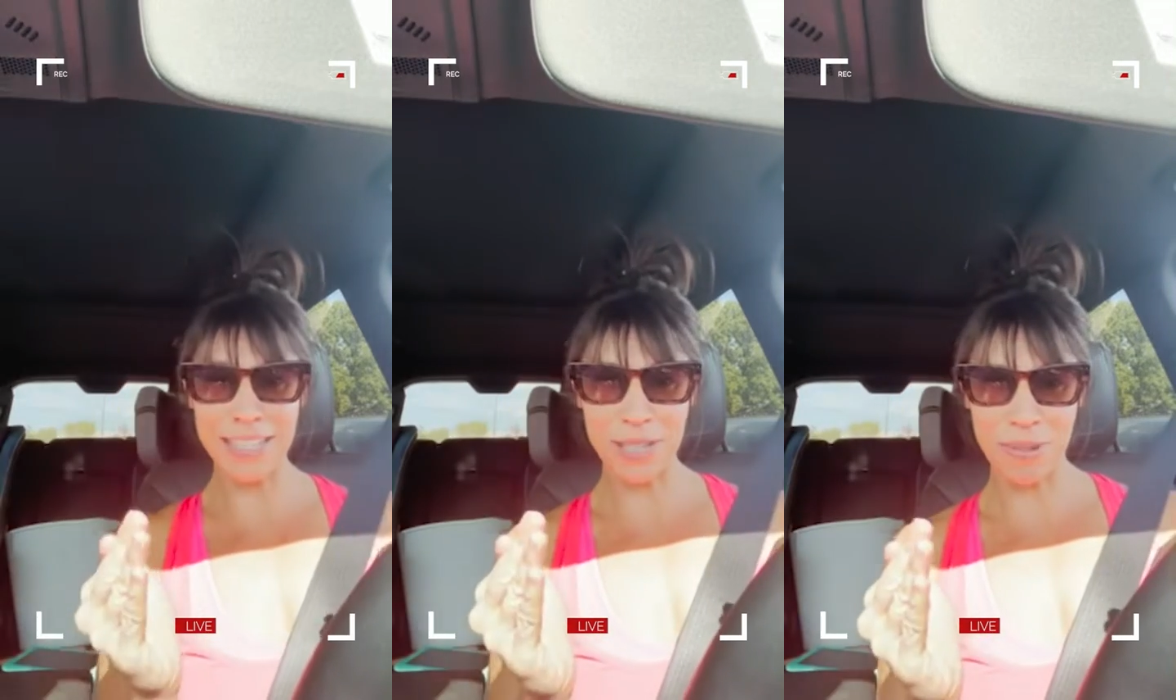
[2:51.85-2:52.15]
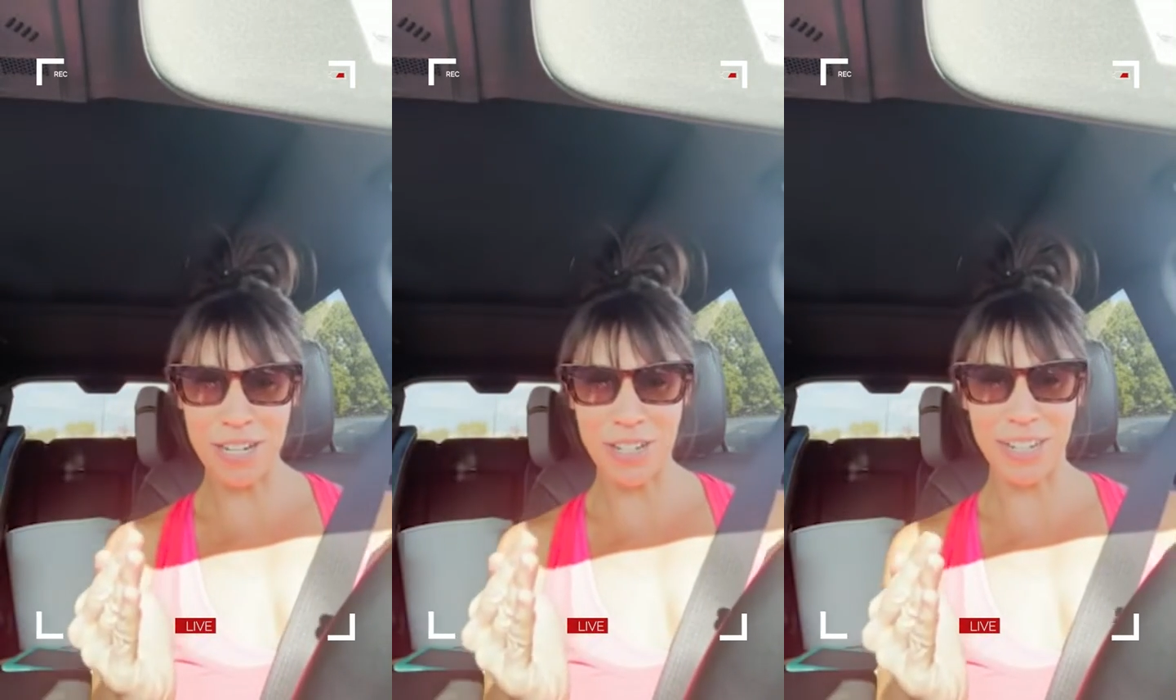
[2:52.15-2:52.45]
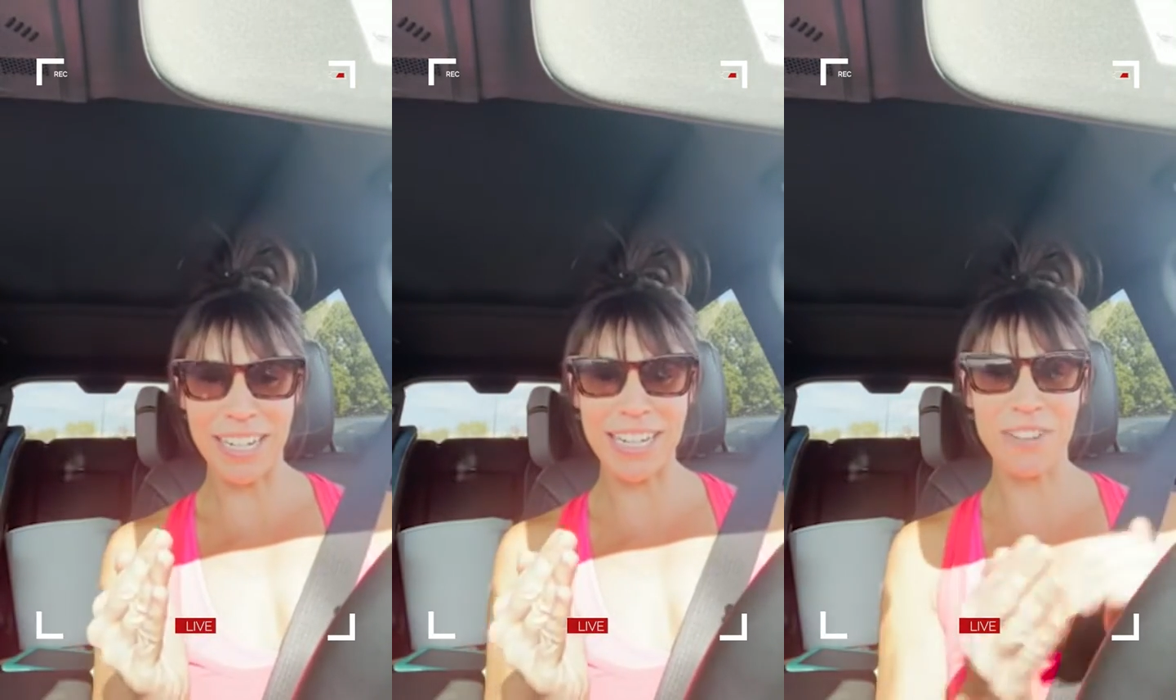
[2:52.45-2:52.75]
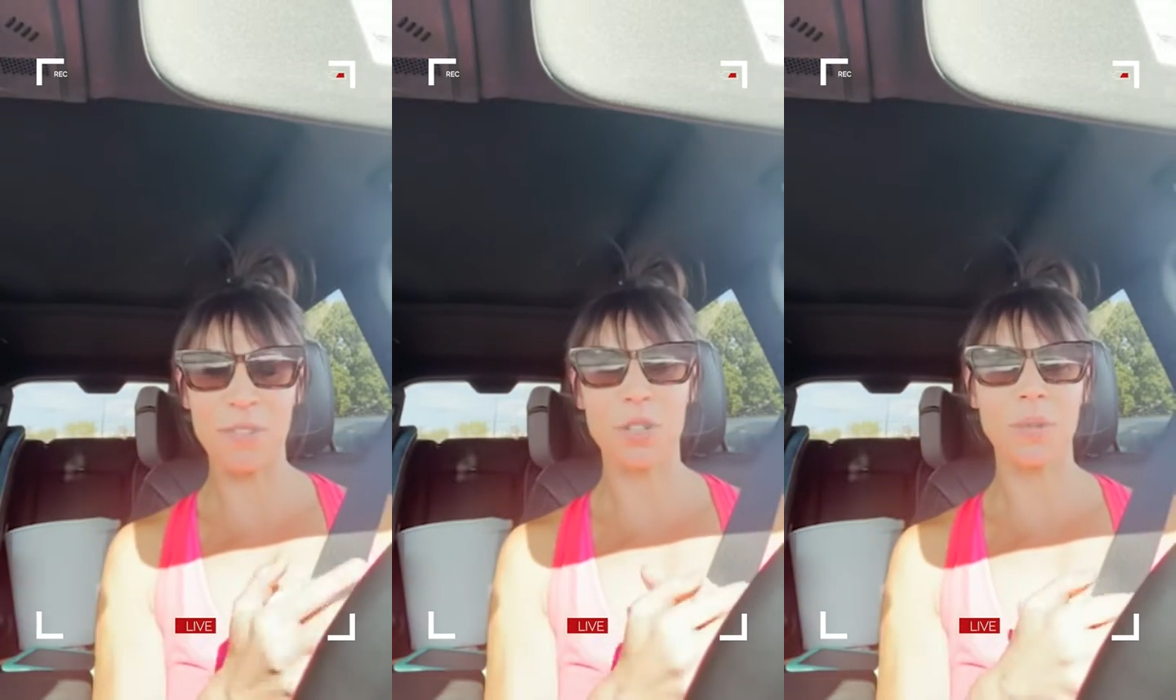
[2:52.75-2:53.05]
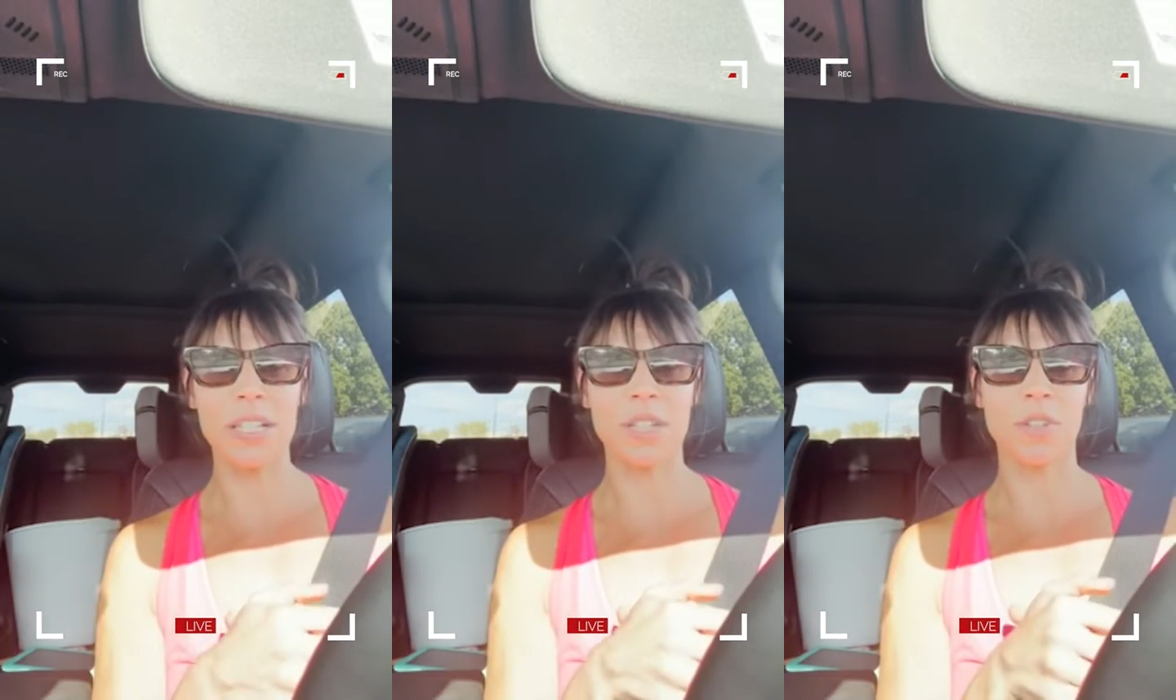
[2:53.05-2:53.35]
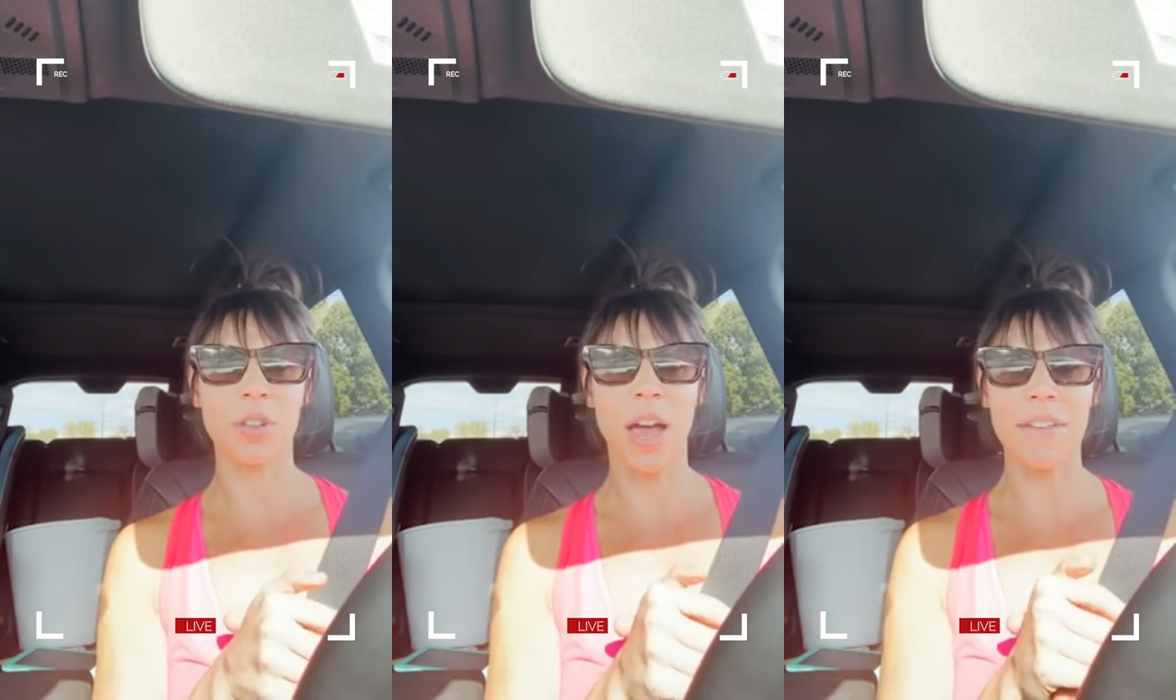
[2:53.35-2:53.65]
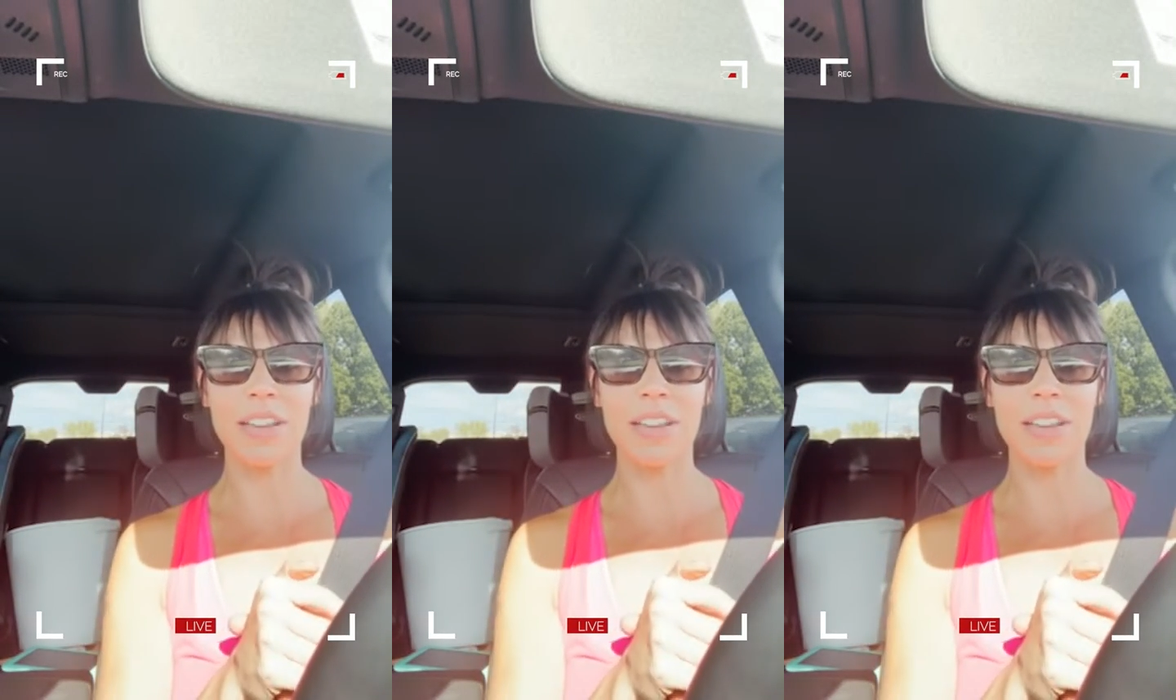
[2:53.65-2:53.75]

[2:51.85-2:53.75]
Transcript: is what you're going to eat for the rest of your life.